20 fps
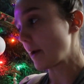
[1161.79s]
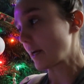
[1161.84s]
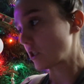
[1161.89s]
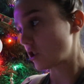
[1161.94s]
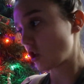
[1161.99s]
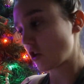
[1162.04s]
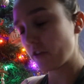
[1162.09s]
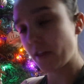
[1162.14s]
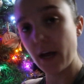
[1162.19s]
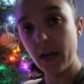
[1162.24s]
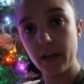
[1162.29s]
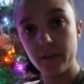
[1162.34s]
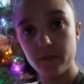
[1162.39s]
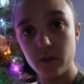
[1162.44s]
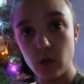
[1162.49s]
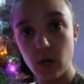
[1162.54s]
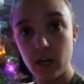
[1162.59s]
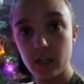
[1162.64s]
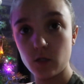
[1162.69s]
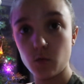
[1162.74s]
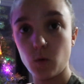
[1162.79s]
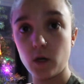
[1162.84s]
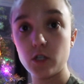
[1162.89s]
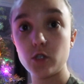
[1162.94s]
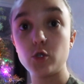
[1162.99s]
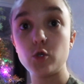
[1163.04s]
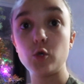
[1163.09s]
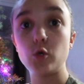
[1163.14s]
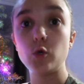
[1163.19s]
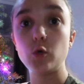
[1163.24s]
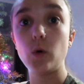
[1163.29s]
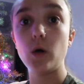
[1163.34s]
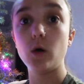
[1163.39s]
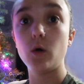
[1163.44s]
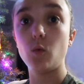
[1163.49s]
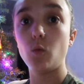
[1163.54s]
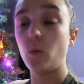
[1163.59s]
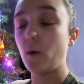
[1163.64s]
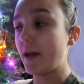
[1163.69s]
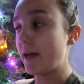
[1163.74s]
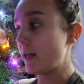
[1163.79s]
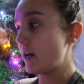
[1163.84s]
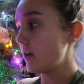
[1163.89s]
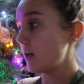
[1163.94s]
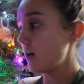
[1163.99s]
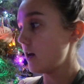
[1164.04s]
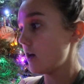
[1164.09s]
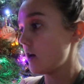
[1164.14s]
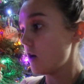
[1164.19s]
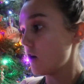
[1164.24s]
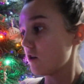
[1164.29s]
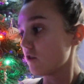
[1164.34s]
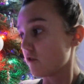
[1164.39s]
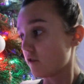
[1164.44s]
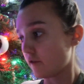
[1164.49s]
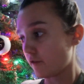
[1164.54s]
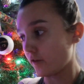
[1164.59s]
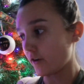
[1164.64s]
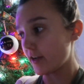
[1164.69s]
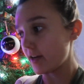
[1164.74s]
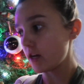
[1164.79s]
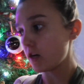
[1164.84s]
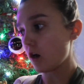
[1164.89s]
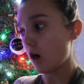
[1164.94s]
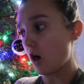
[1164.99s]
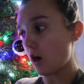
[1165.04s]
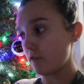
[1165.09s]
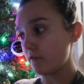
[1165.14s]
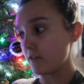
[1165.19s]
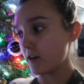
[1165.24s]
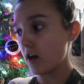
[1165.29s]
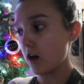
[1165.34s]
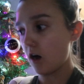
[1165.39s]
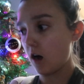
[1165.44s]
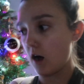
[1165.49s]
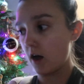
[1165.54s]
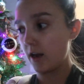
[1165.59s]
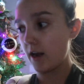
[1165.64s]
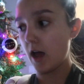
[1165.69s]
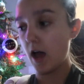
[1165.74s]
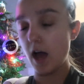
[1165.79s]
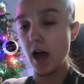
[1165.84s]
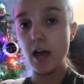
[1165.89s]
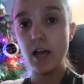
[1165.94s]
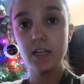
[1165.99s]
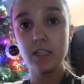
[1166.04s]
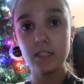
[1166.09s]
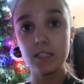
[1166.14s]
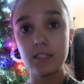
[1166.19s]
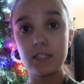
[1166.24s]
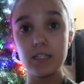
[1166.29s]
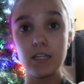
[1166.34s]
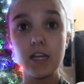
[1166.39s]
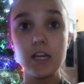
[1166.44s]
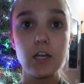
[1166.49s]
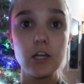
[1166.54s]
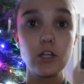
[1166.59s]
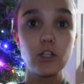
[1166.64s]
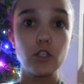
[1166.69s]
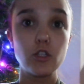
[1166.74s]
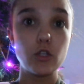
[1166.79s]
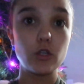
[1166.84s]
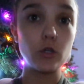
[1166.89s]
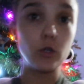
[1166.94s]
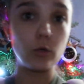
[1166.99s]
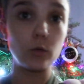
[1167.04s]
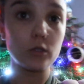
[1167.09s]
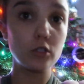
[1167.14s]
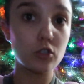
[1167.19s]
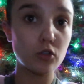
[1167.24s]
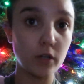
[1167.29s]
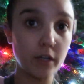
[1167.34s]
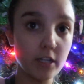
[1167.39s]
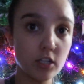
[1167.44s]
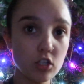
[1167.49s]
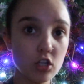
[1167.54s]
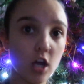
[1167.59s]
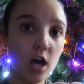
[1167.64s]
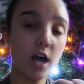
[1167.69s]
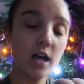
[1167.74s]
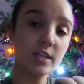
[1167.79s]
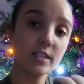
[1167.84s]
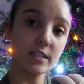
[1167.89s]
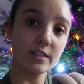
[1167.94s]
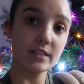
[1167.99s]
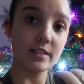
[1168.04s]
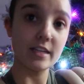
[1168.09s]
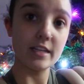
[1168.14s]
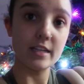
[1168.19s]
Make sure that if you guys want to win free coffee on us, to screenshot